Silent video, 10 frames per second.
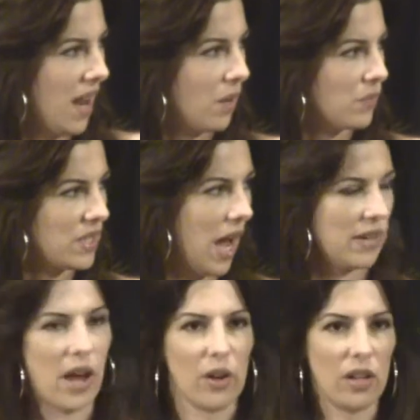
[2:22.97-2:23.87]
Um, not,
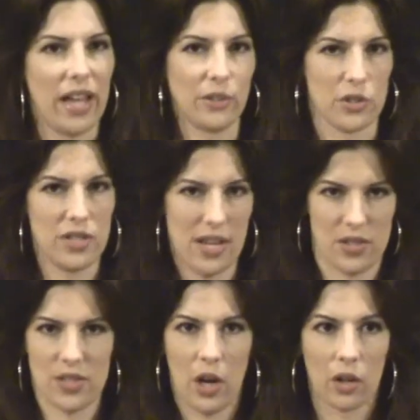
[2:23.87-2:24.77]
not all actors
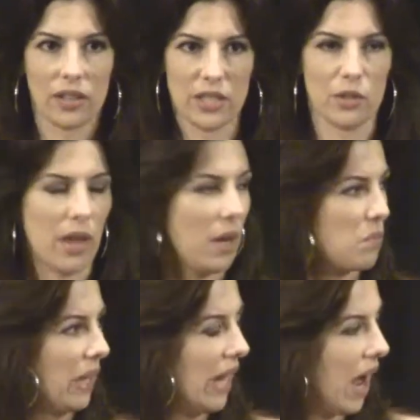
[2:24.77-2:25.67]
necessarily do that,
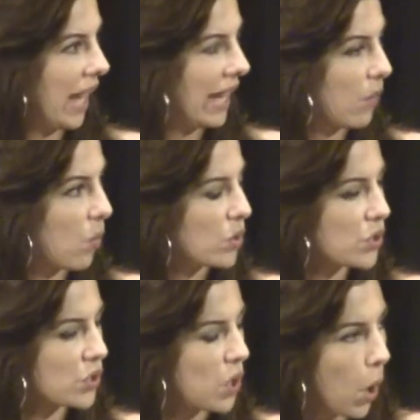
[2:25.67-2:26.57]
but I was
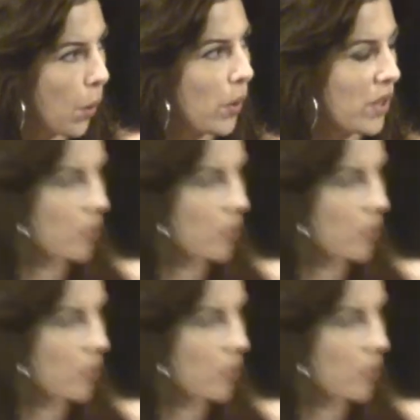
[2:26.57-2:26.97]
so